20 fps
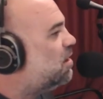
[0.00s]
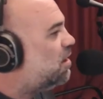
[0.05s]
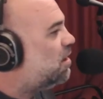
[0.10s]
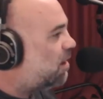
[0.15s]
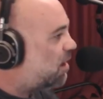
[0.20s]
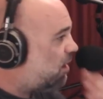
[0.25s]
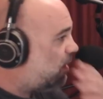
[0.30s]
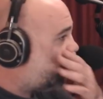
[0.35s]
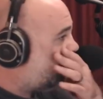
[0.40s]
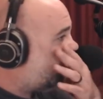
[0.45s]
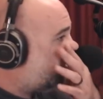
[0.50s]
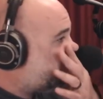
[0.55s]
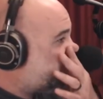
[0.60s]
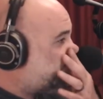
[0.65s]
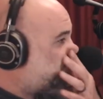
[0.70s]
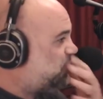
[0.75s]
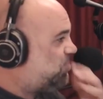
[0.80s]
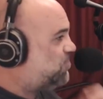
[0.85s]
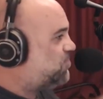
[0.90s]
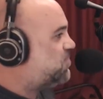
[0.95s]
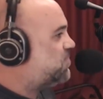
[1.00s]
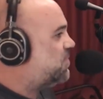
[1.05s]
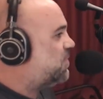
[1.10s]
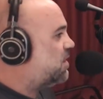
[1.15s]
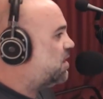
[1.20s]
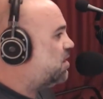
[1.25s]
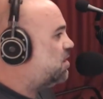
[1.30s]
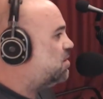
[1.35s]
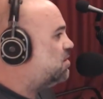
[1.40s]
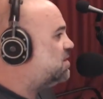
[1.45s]
cool. Um,
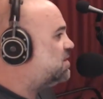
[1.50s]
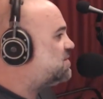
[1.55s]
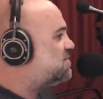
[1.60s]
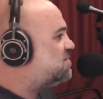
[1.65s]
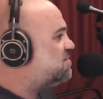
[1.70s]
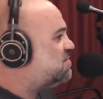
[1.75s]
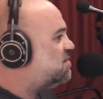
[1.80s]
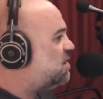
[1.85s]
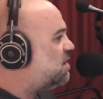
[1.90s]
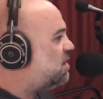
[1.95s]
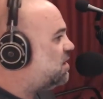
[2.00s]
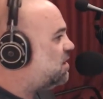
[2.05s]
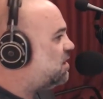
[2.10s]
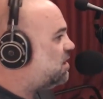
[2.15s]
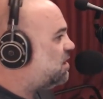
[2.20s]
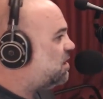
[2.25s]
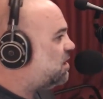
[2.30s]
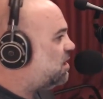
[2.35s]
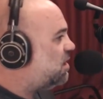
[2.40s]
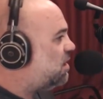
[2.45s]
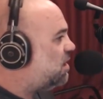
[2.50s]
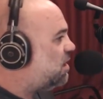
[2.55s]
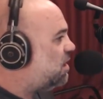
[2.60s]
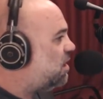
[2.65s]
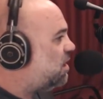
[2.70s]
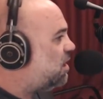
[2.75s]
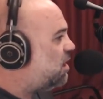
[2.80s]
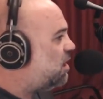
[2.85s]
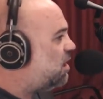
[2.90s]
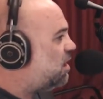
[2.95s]
let's
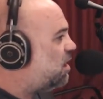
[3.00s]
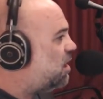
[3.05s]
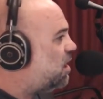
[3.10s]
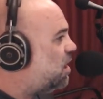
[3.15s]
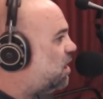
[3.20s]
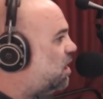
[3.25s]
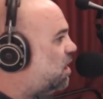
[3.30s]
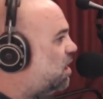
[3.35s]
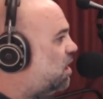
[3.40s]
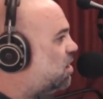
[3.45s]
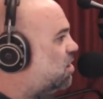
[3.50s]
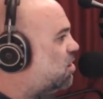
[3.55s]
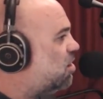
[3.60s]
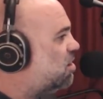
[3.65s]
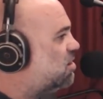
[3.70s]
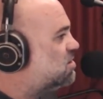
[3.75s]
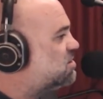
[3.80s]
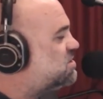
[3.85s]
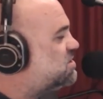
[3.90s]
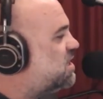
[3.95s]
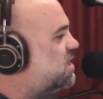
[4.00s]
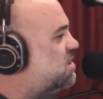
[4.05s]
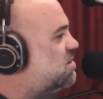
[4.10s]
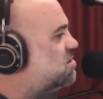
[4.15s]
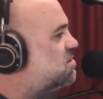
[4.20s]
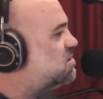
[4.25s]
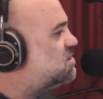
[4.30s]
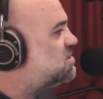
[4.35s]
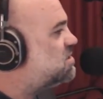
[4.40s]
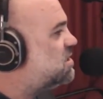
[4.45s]
see. Carl
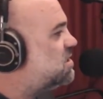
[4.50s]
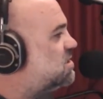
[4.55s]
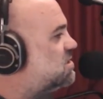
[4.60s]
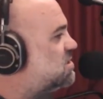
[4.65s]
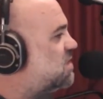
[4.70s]
Sanders says,